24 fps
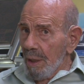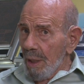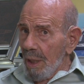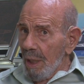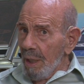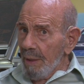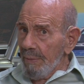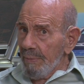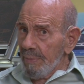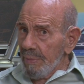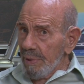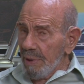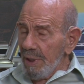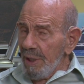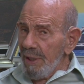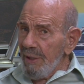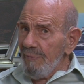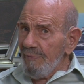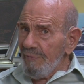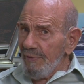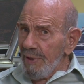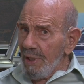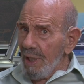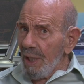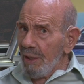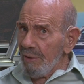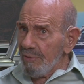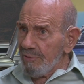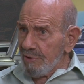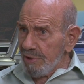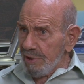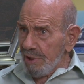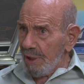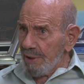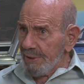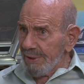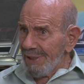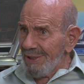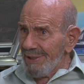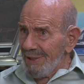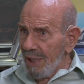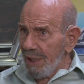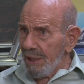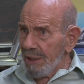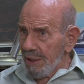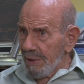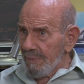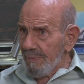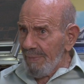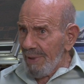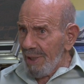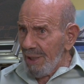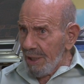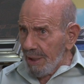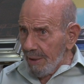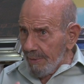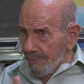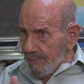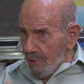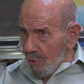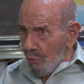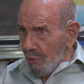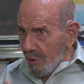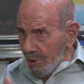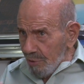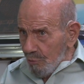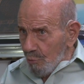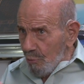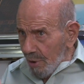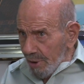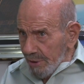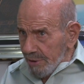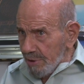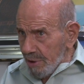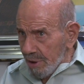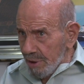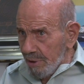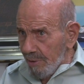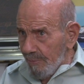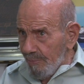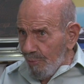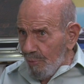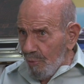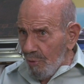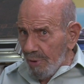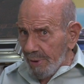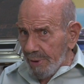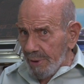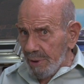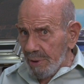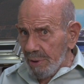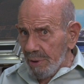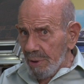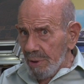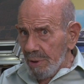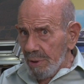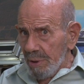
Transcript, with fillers: I'm leaving out sunny day in May. I'm going right to the point.